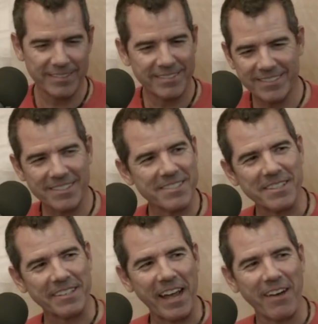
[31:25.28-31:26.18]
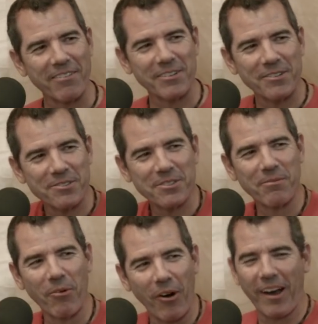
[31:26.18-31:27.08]
Just the Gavin
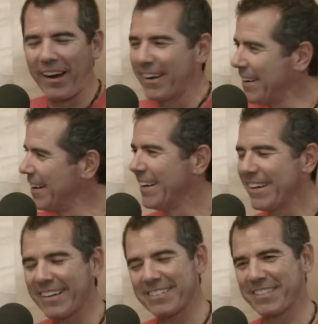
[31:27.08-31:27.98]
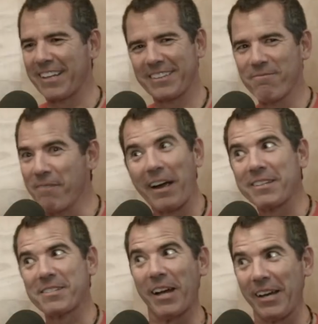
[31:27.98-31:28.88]
Newsom, boy. He's got the
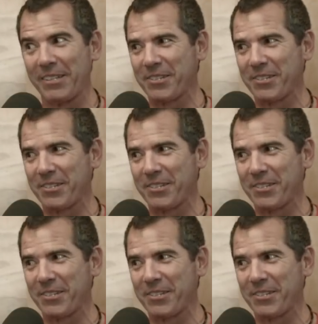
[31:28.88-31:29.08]
Midas touch.